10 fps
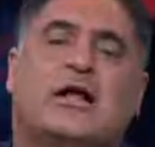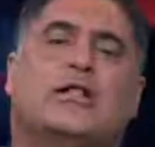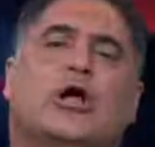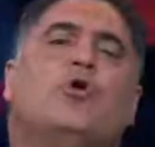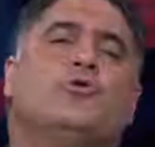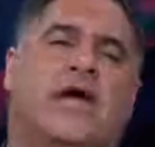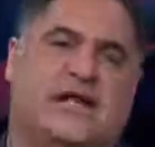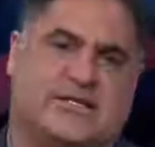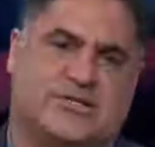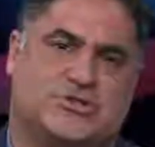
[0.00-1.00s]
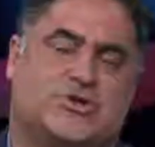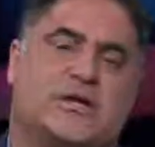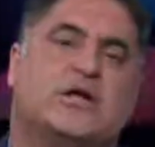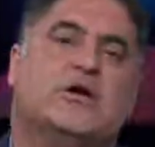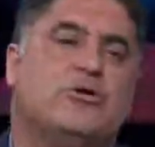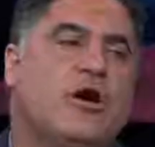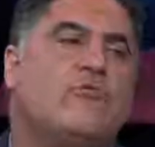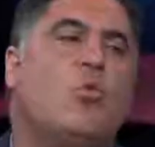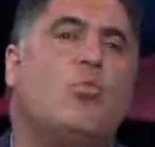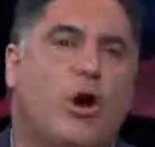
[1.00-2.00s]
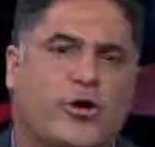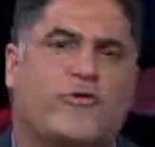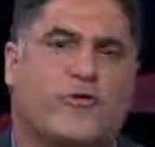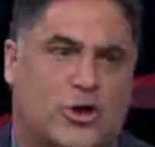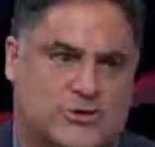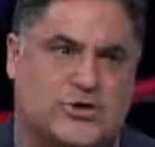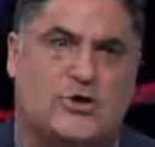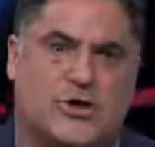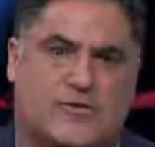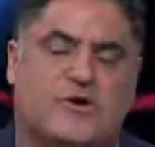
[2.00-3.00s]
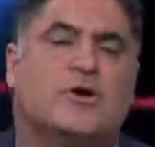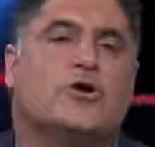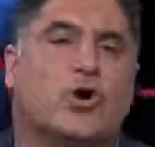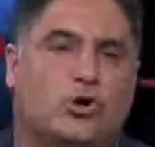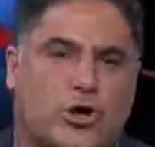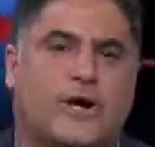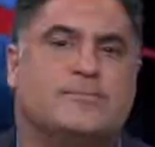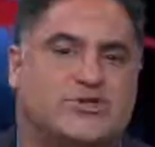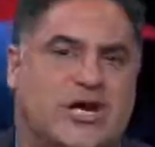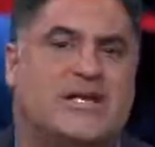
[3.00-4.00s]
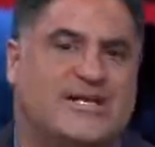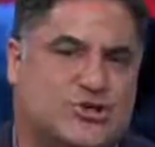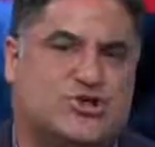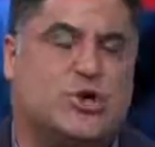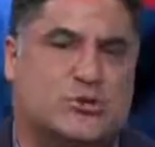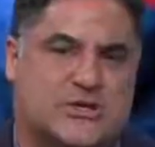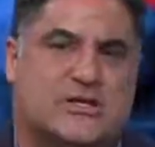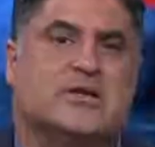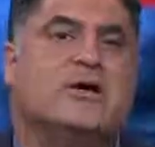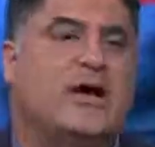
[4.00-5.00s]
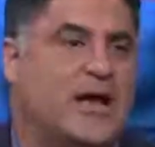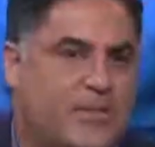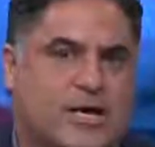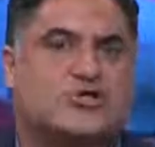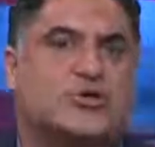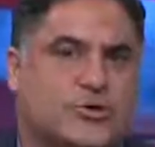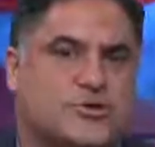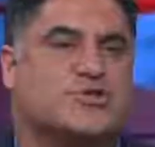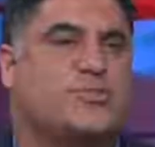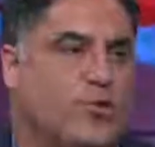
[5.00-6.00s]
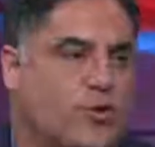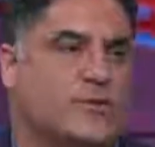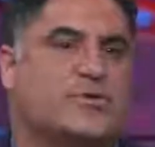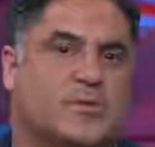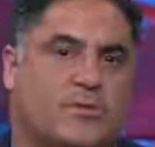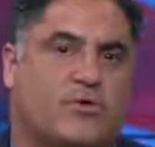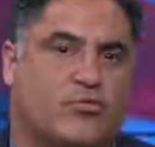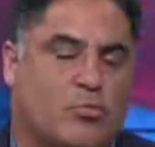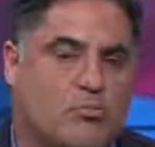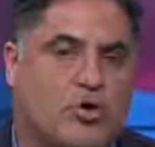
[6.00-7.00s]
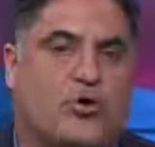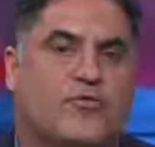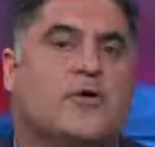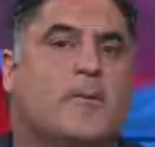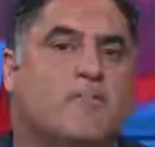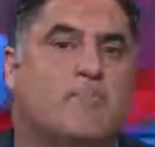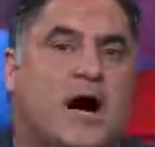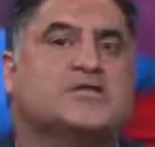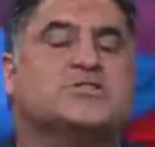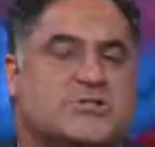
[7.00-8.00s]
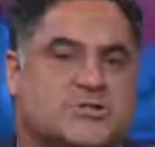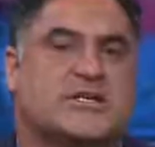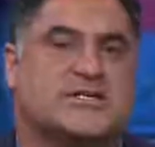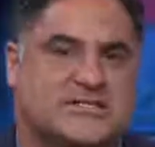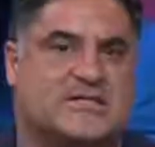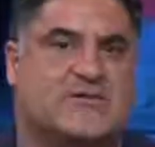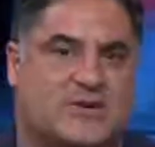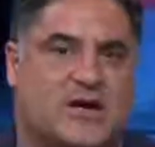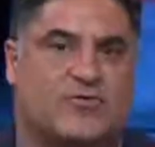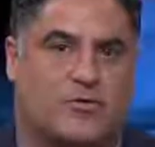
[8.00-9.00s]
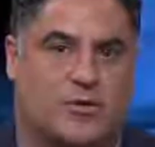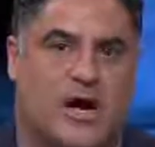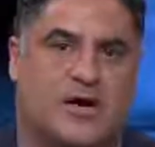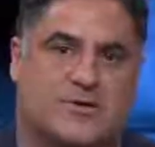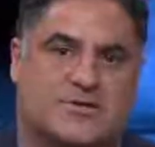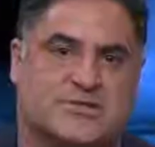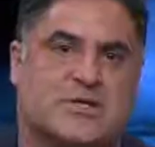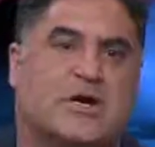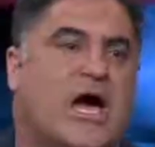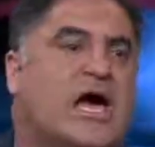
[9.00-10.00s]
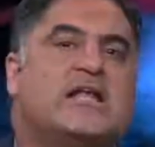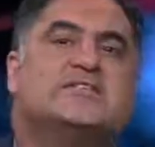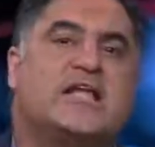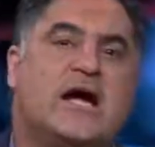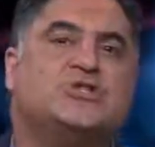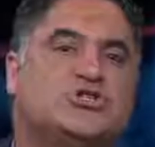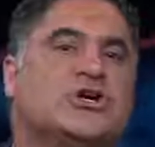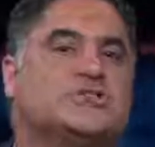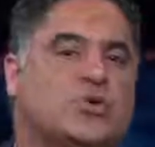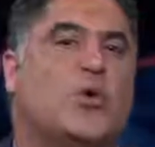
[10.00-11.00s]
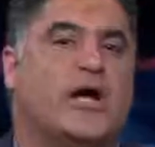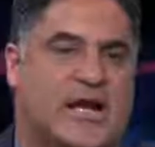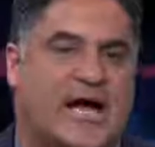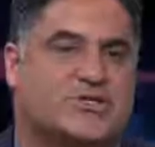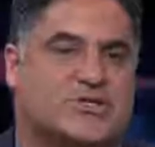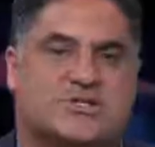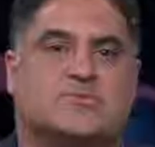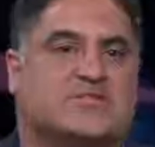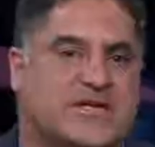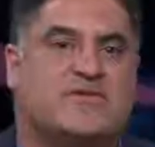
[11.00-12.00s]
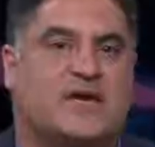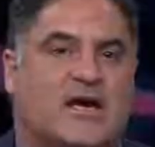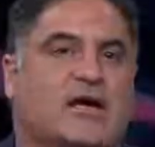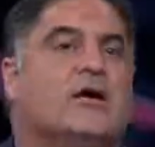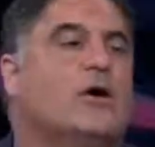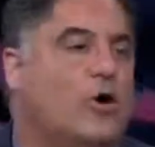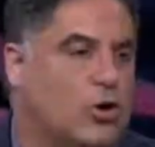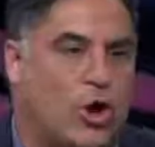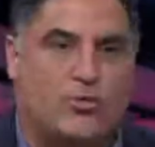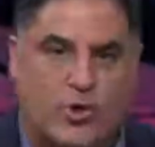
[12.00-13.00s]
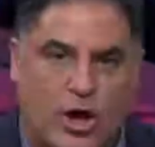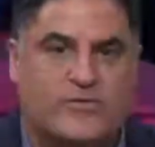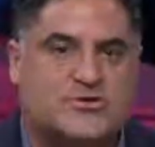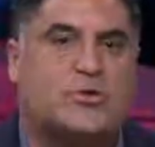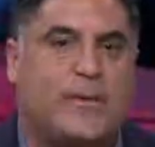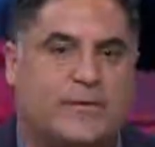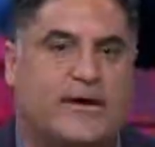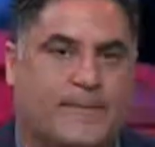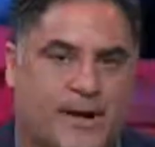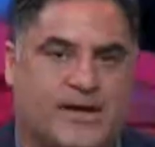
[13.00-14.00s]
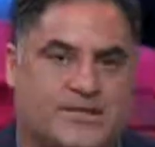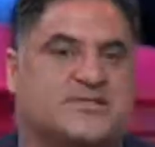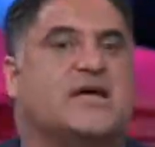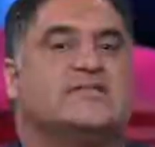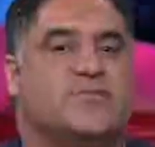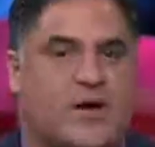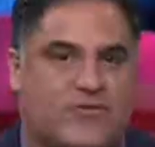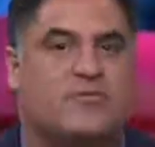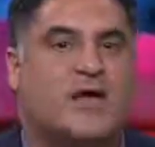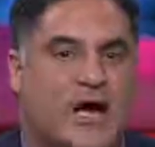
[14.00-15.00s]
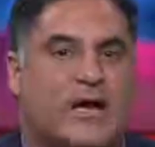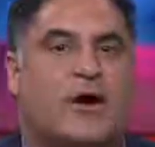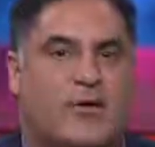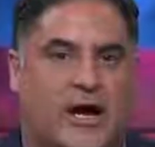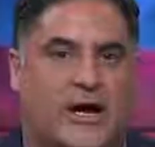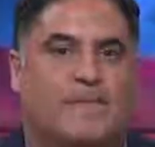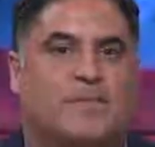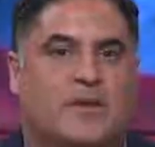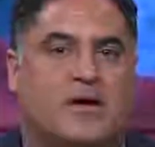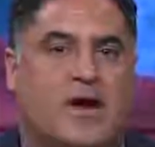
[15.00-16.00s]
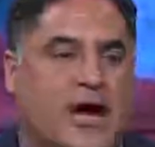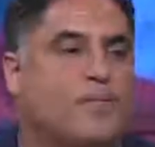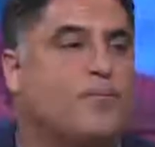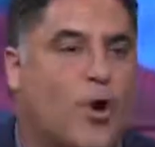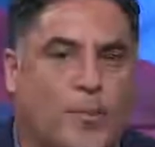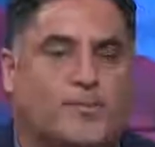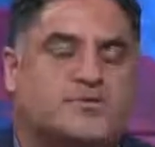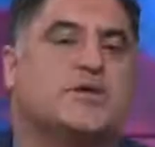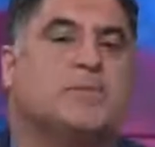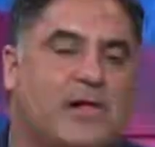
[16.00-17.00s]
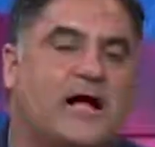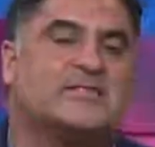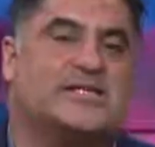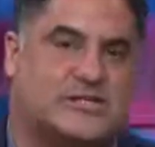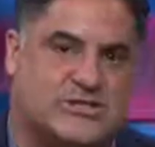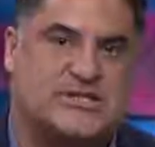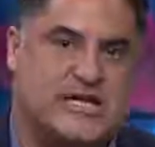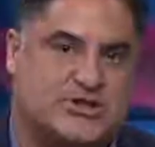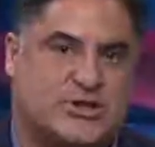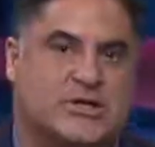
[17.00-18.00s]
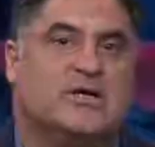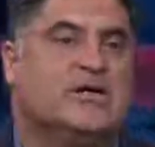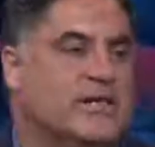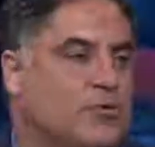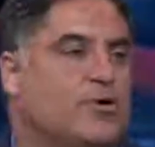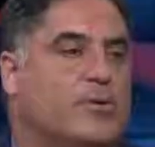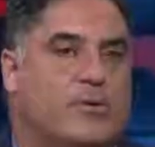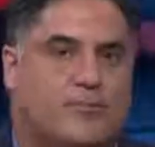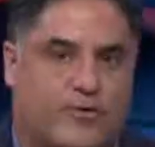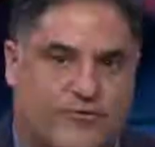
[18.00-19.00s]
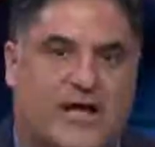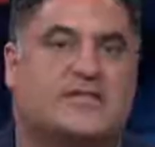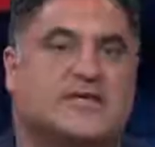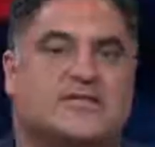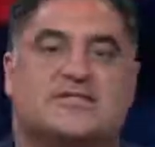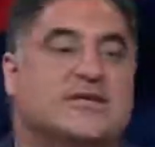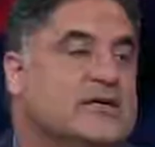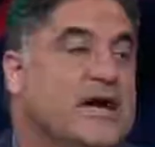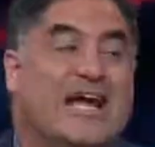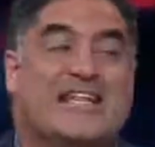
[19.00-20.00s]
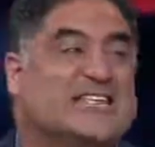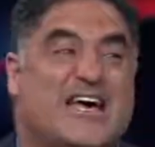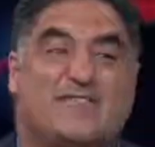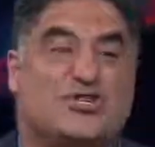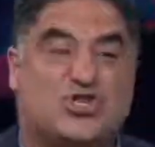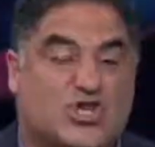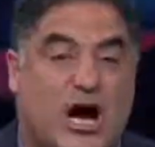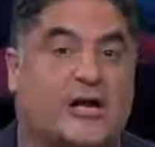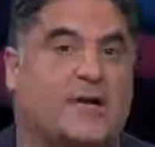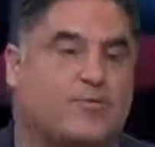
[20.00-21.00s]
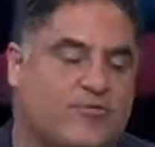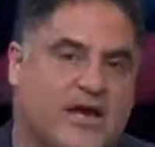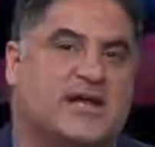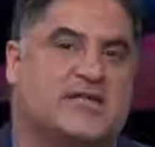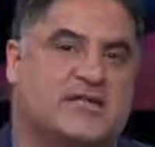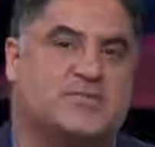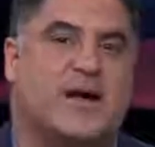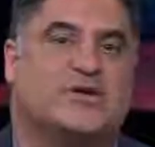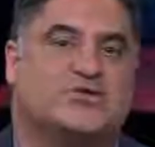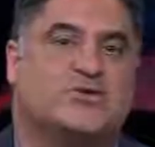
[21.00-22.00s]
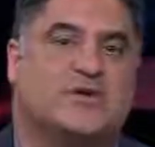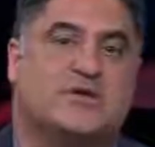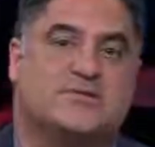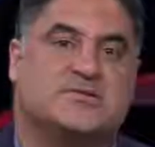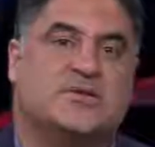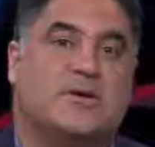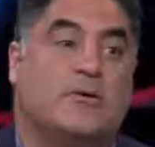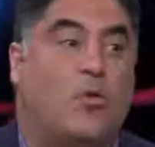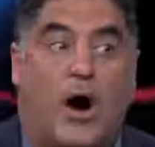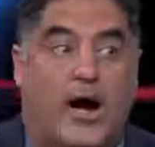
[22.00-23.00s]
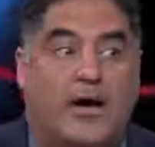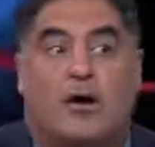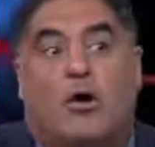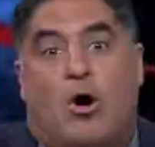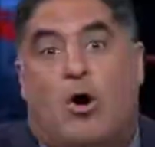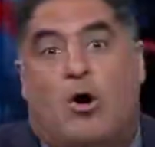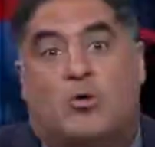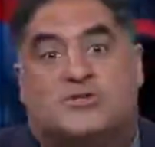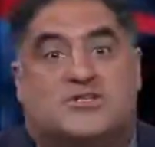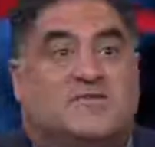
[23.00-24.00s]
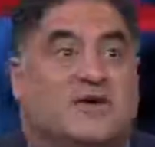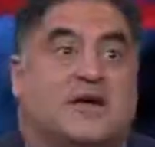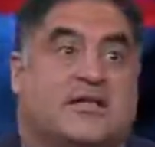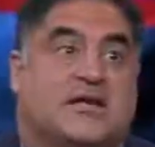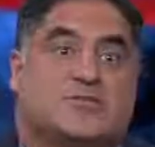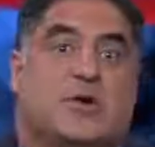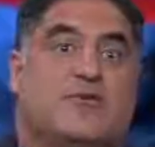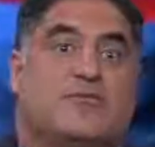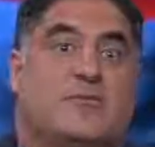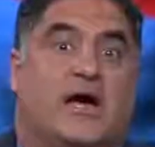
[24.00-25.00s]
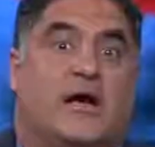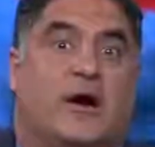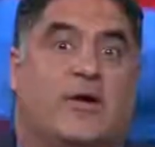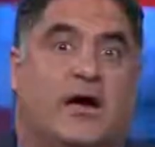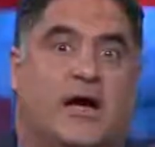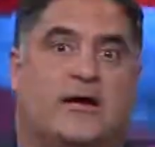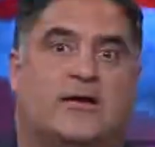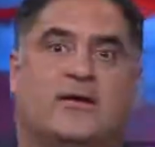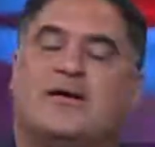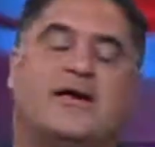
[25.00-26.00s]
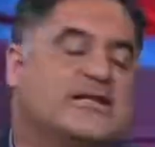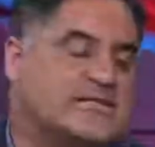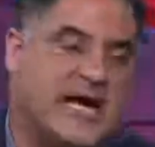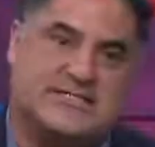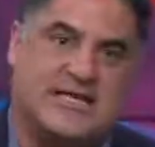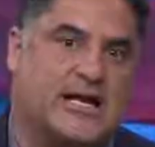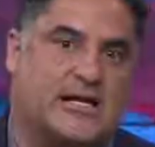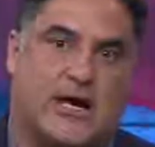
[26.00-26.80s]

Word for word: alone that district. You have a wonderful alternative. Go look up JD Scholten and make sure you support him to remove monsters like Steve King from Congress. And it's not just the white nationalism. Steve King, along with all of his Republican buddies, takes money from the NRA and purposely blocks legislation that would prevent these, at least have a shot at preventing these mass shootings. Why? Oh, Steve King takes money from the NRA. Get his ass out of